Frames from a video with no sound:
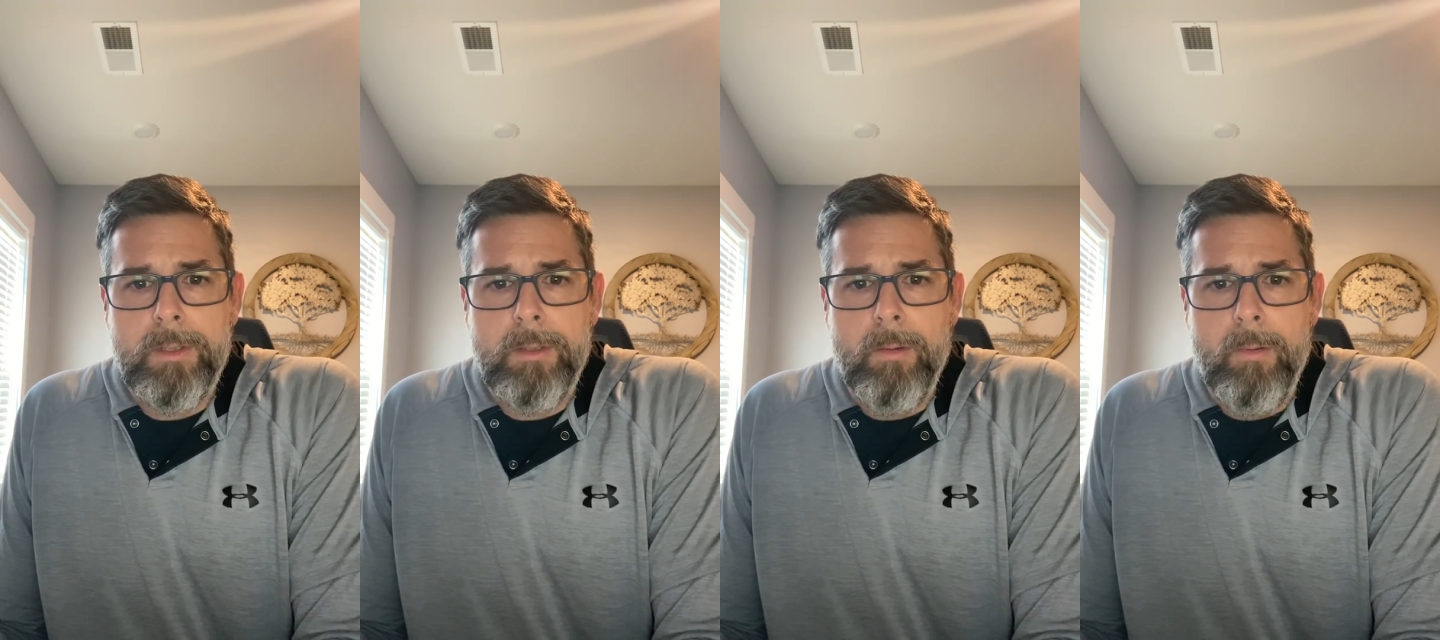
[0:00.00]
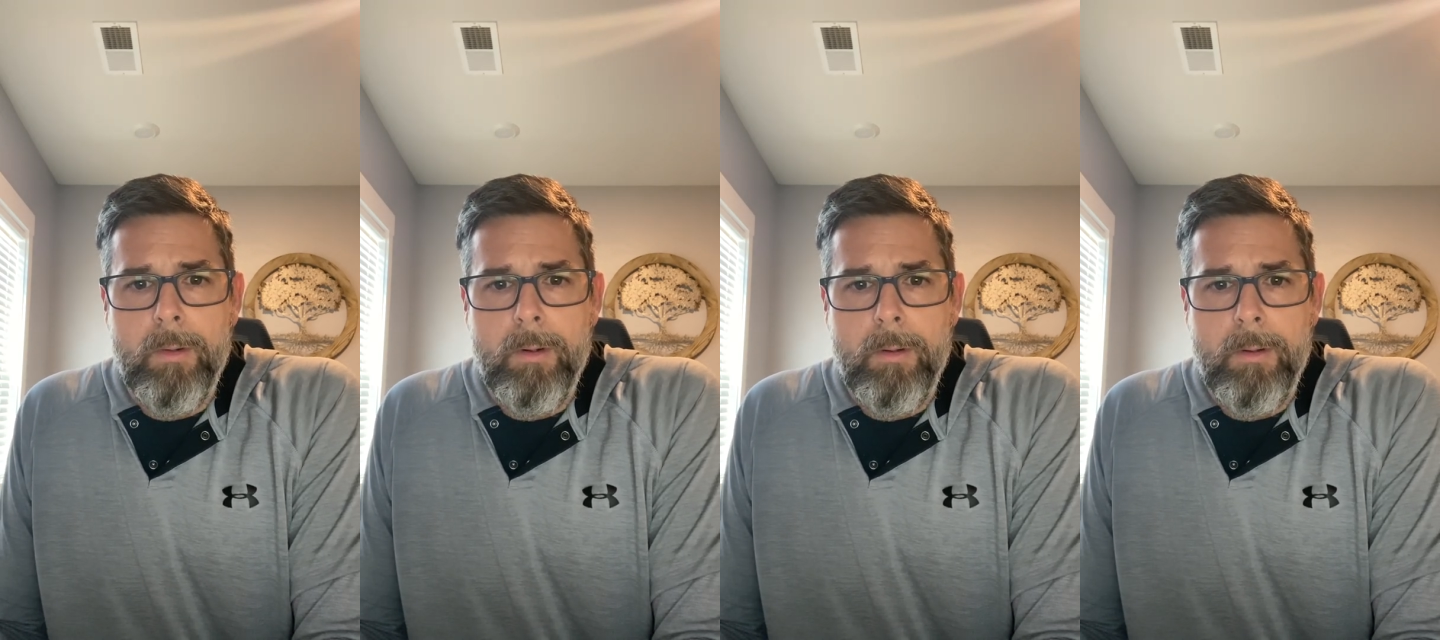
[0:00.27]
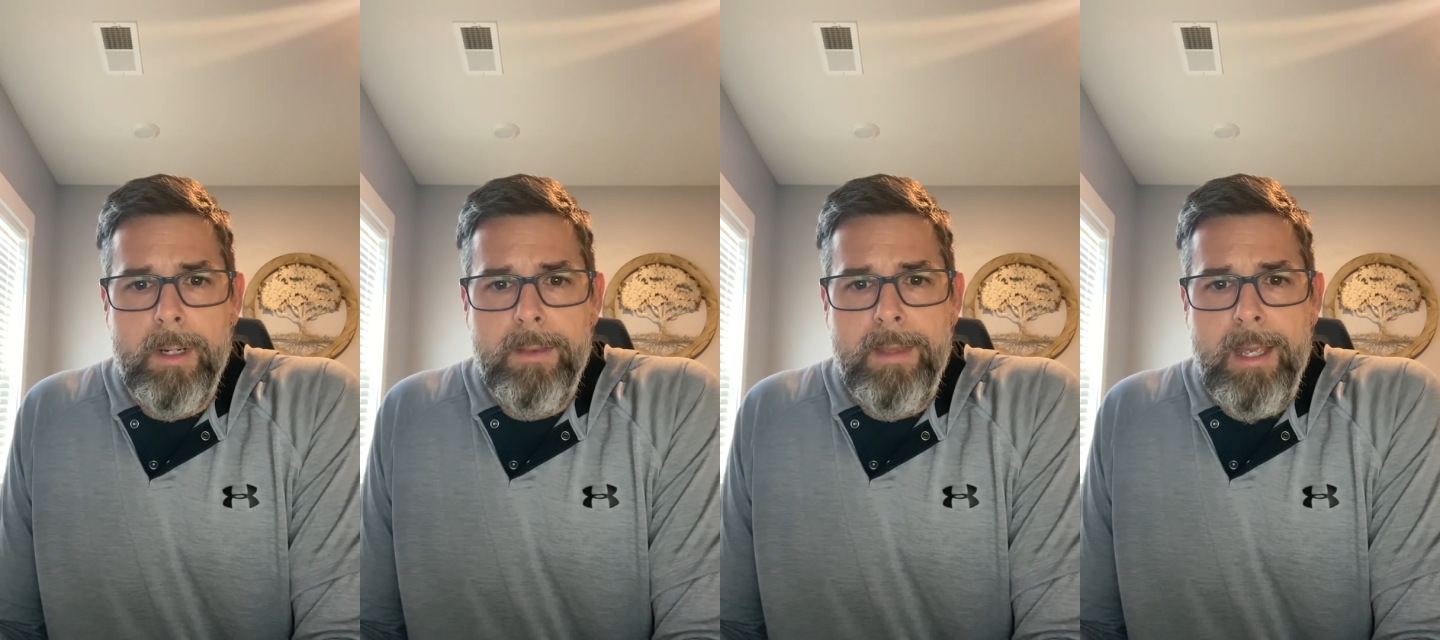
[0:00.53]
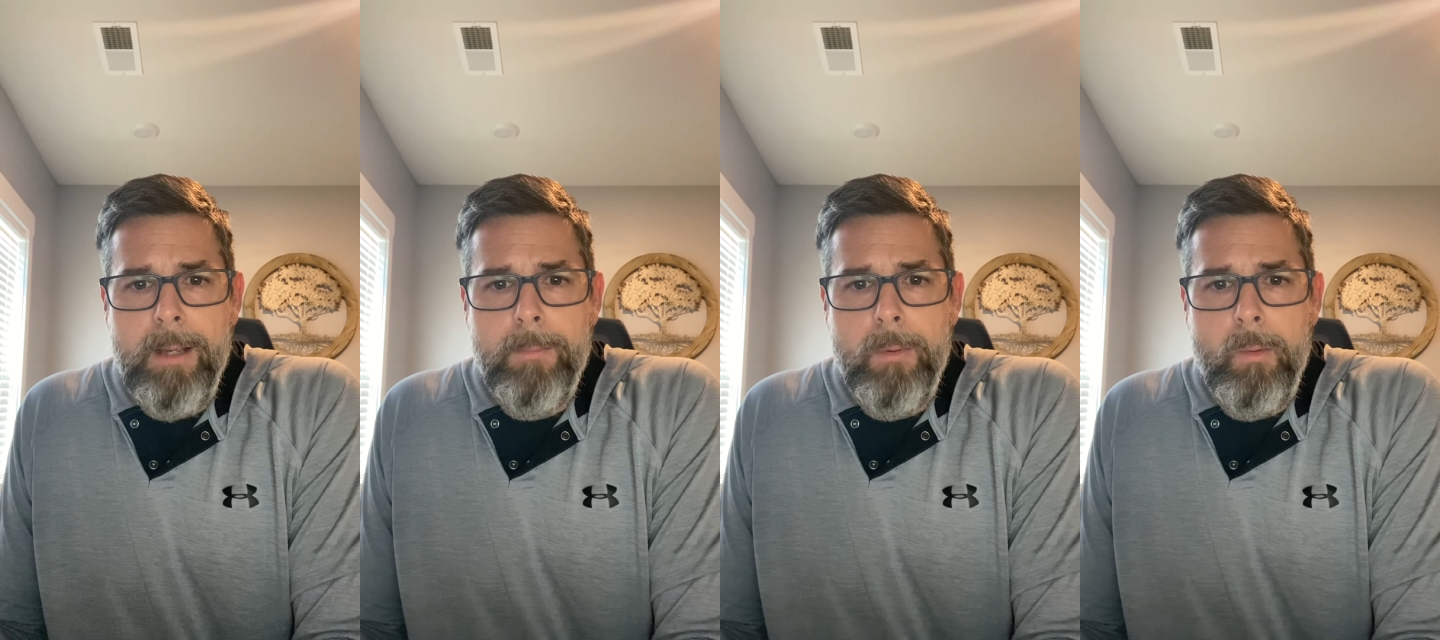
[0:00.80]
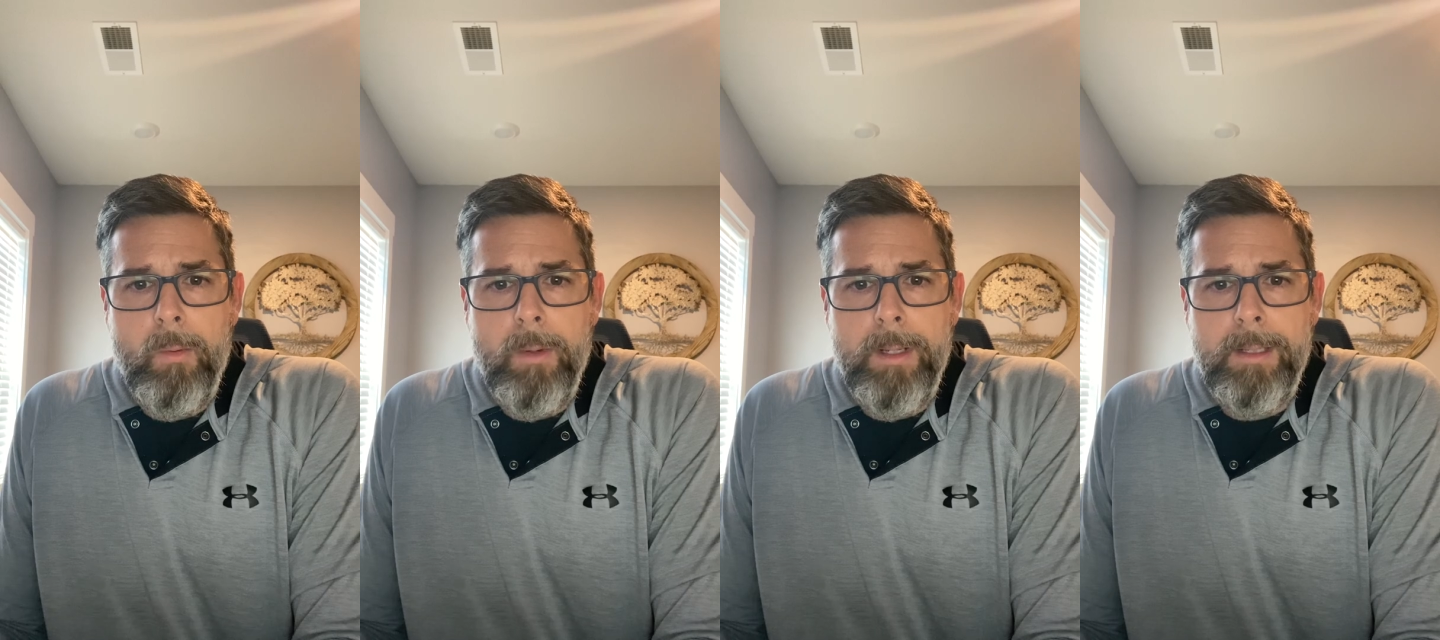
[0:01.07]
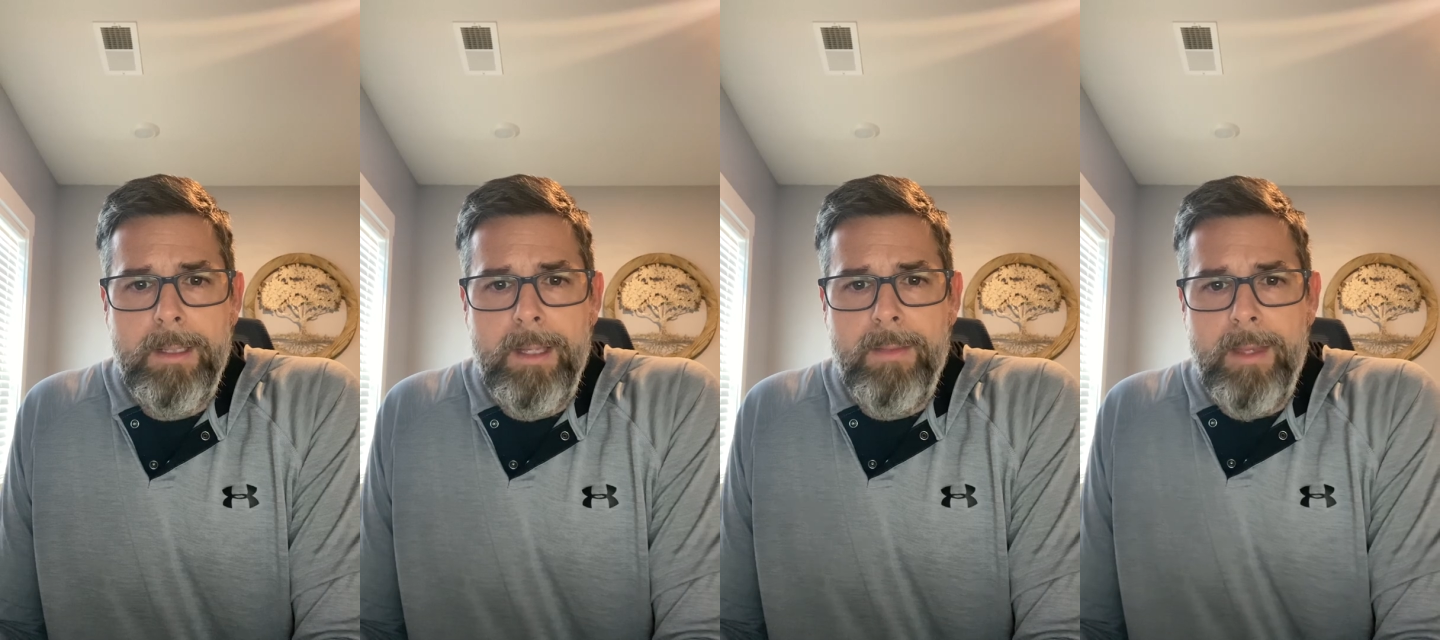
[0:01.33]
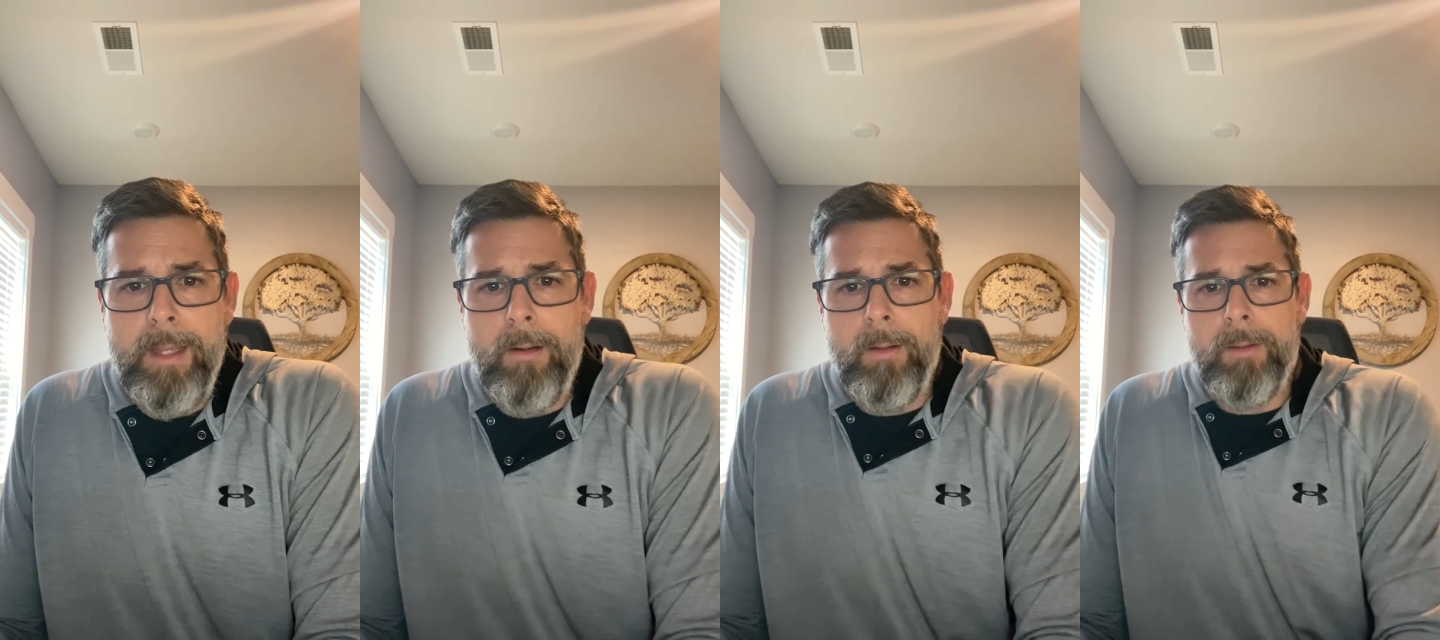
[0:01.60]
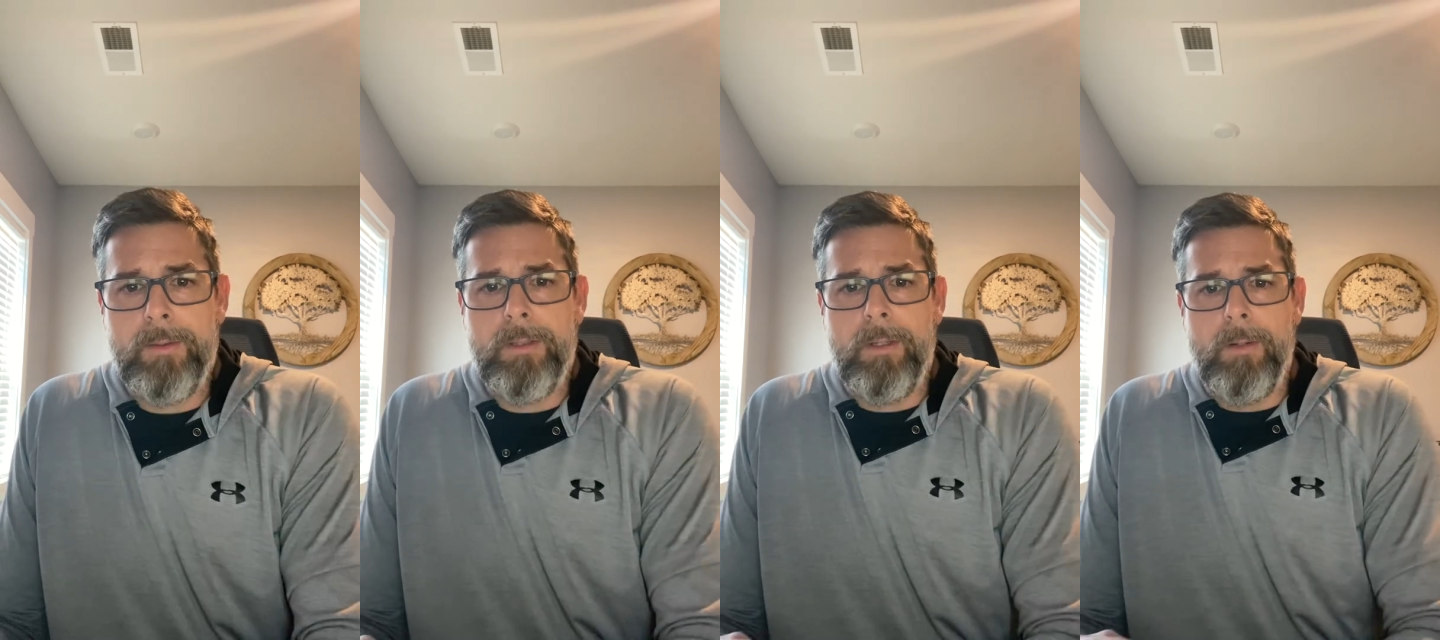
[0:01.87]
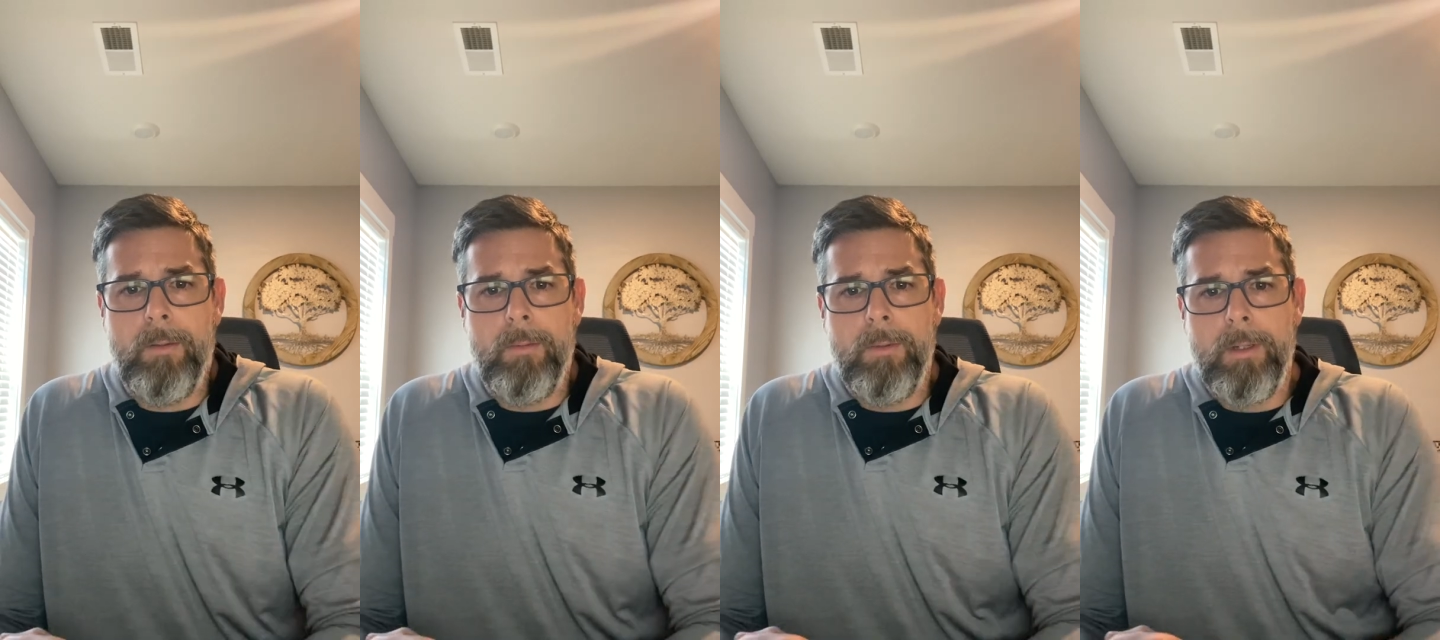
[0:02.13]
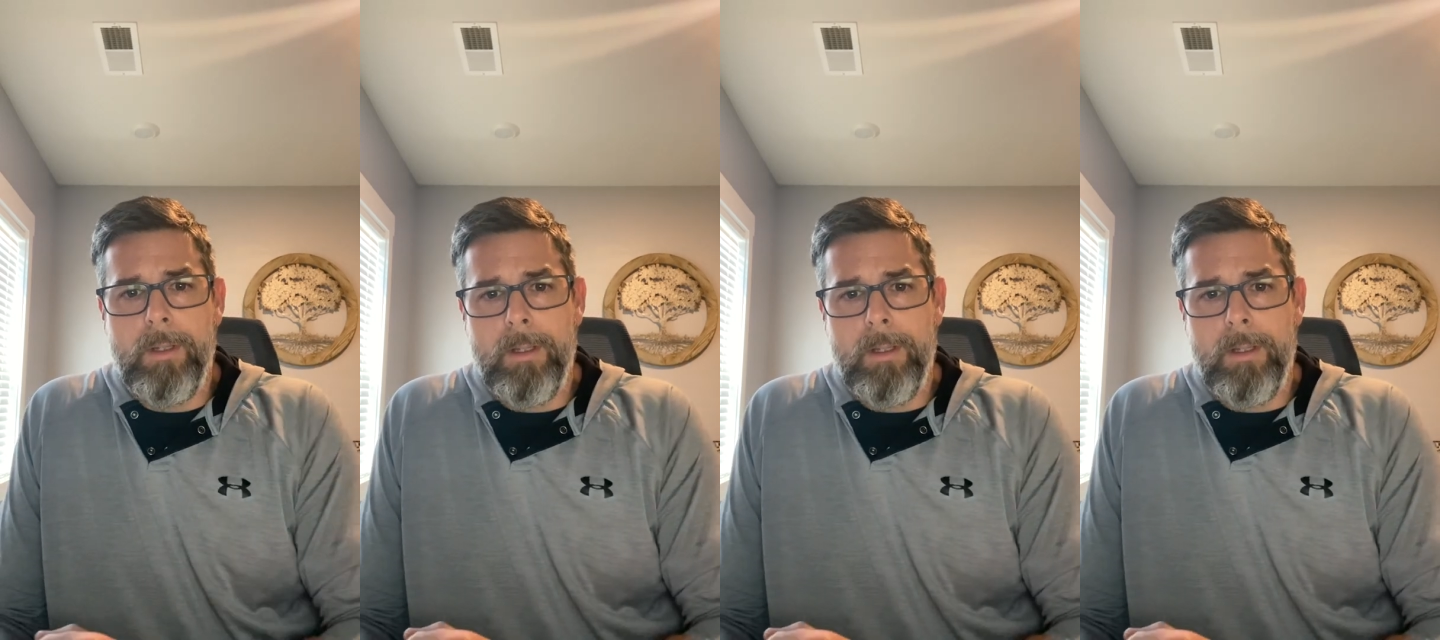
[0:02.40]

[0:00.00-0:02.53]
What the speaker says: going on at that point, and then also